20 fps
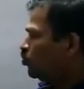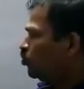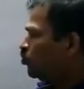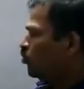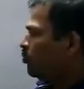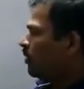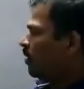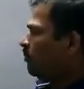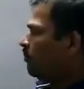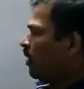
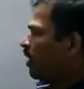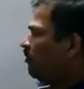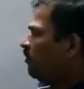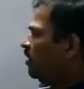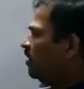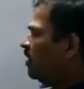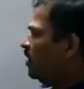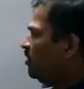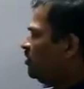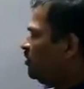superpower
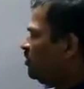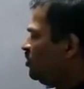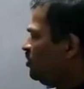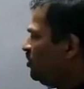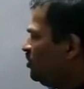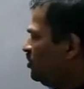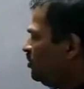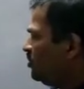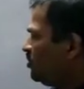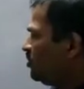
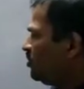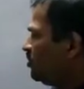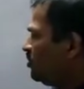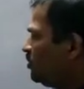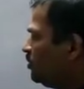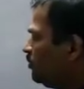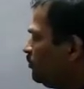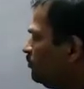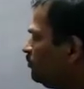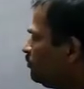
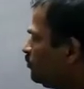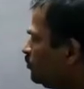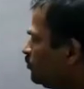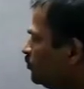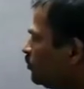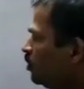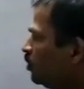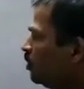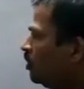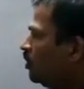countries,
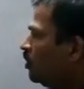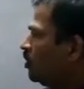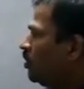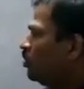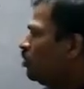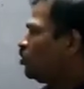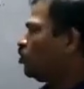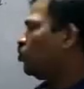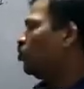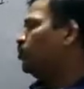
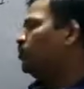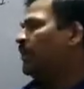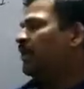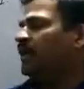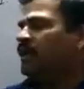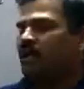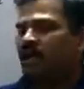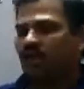two big